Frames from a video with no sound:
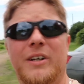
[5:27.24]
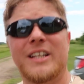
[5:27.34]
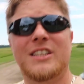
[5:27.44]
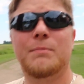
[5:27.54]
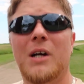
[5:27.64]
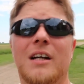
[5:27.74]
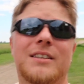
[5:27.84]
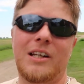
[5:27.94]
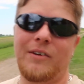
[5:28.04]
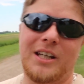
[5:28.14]
one of these
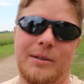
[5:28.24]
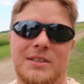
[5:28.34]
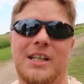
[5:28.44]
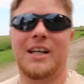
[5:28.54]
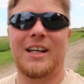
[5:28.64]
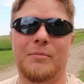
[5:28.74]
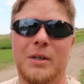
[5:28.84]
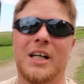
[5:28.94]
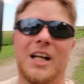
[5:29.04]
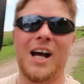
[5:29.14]
sparks, I know I keep saying it,
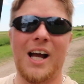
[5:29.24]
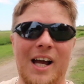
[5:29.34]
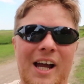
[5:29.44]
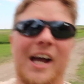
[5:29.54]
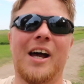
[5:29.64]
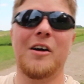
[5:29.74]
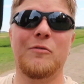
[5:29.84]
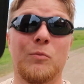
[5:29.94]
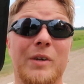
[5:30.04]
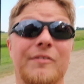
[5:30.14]
but I
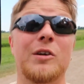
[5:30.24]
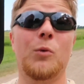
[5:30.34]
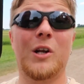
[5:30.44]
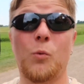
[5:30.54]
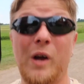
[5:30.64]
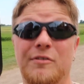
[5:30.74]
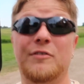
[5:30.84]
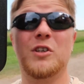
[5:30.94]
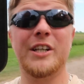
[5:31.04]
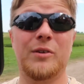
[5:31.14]
have giving one away
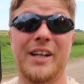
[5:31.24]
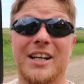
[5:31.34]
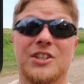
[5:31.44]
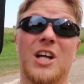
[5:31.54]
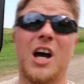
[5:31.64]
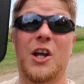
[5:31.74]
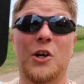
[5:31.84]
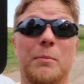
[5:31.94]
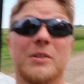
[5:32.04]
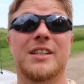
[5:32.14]
for free, no catch,
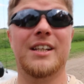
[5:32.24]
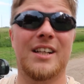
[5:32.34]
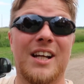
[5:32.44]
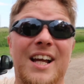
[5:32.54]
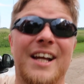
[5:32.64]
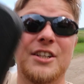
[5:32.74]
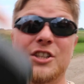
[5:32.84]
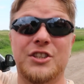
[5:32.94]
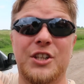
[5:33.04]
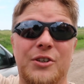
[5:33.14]
100%.
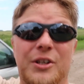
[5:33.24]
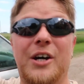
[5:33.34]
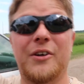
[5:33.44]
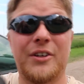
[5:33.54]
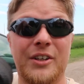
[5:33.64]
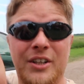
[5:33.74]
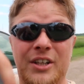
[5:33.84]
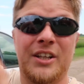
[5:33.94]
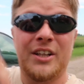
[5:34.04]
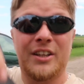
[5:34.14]
Just go down
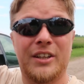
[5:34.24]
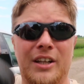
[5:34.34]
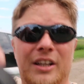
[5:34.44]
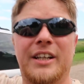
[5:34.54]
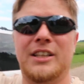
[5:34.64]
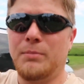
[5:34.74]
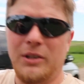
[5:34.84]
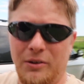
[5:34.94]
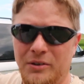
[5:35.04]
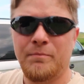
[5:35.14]
the links
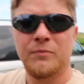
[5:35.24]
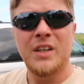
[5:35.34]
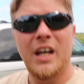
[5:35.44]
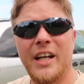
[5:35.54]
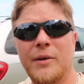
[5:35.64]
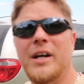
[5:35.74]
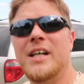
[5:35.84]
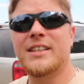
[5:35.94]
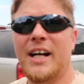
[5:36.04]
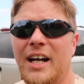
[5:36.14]
below.
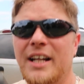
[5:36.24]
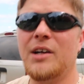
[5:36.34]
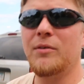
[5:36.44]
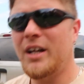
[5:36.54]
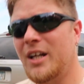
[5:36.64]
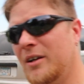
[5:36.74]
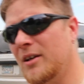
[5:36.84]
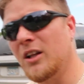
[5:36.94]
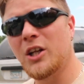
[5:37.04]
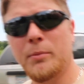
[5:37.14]
Anyways, I got to get
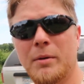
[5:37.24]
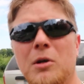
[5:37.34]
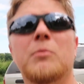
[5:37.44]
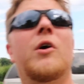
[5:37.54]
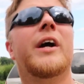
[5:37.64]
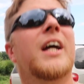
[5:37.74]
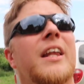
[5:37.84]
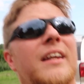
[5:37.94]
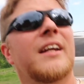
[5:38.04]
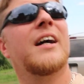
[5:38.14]
ready, a little bit more mowing,
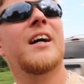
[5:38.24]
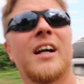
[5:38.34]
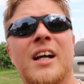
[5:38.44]
and then